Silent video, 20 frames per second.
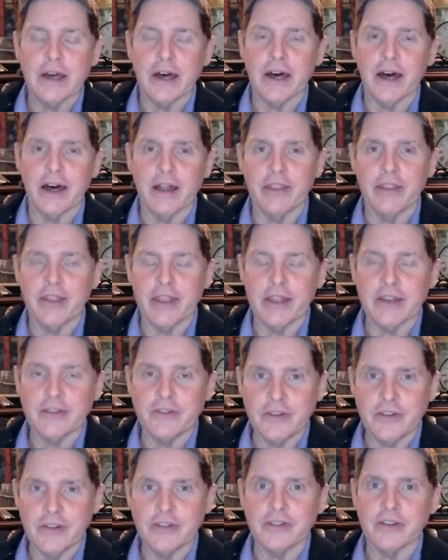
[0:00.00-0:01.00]
uh,
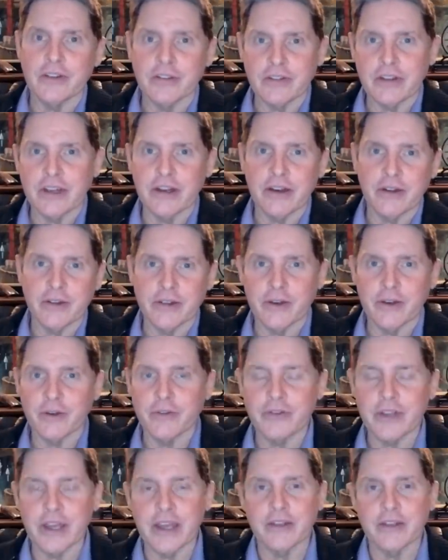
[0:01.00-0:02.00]
that Jesus held
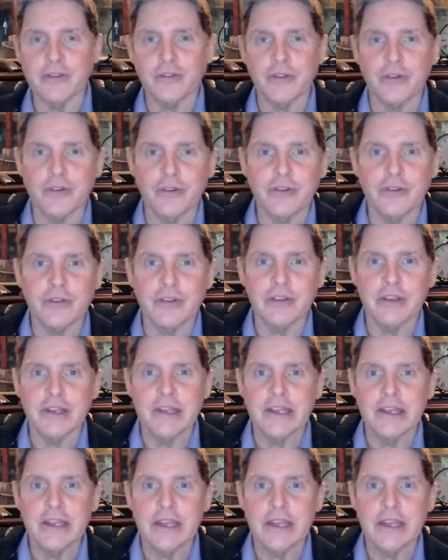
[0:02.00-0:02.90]
those answers,